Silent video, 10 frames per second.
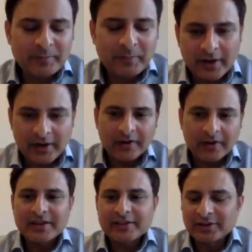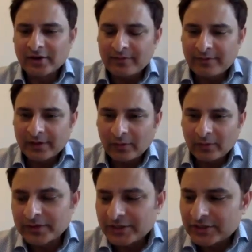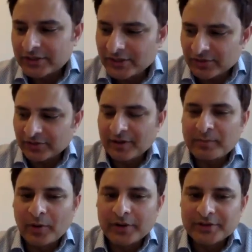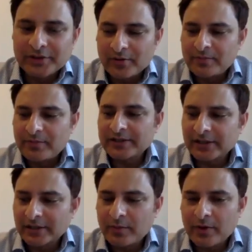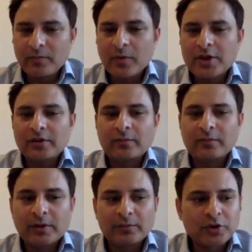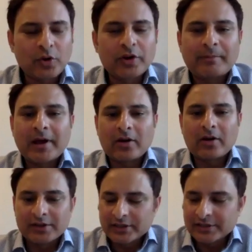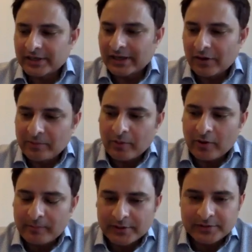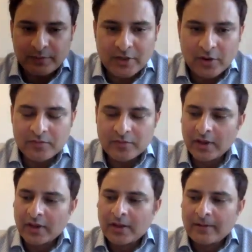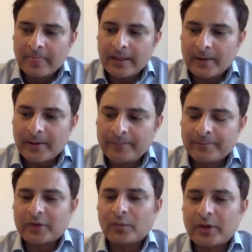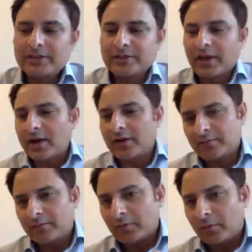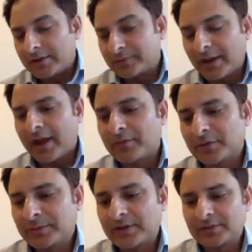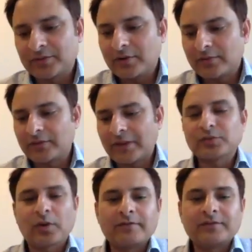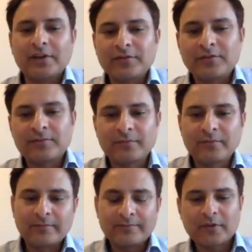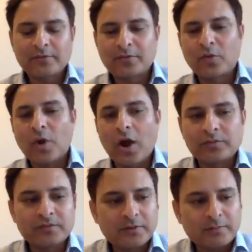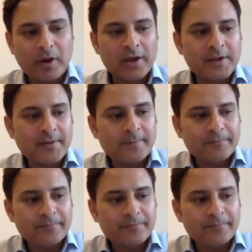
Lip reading: but I guess Phil already touched on that point. So basically, when we talk about us as a cloud departments, we don't. The reason I raised my hand was because that's what I've done throughout my